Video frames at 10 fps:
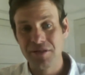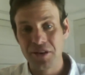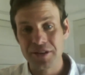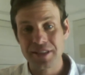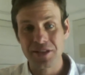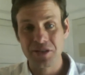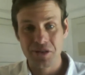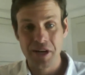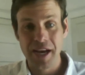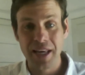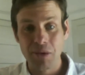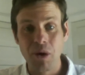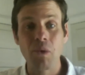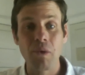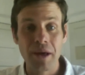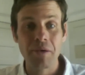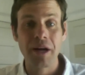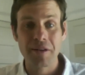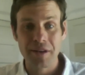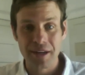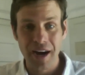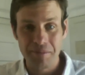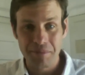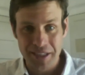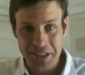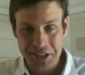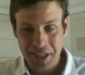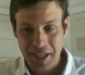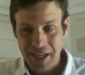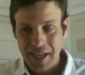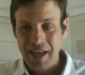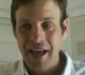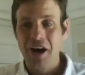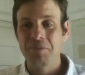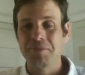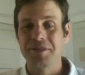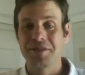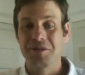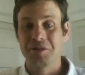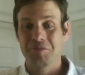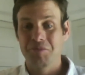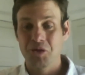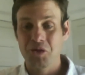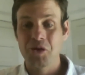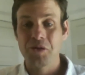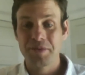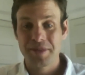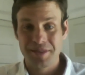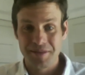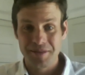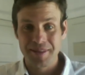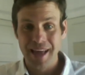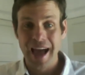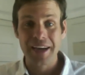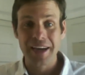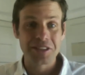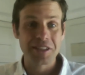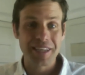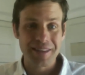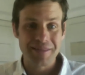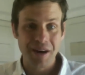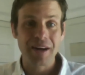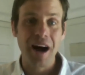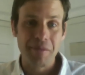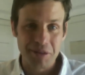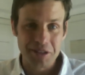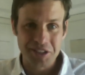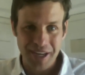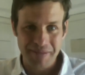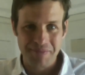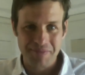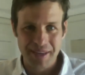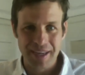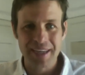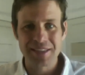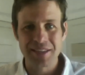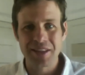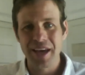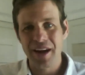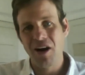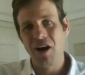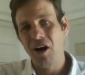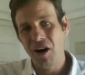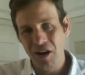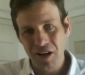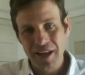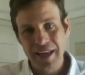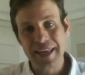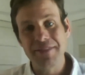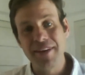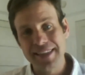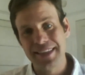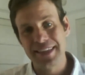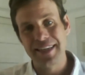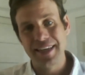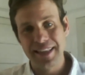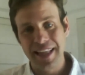folks in creating what we want to accomplish helps groups actually accomplish it because they're all invested in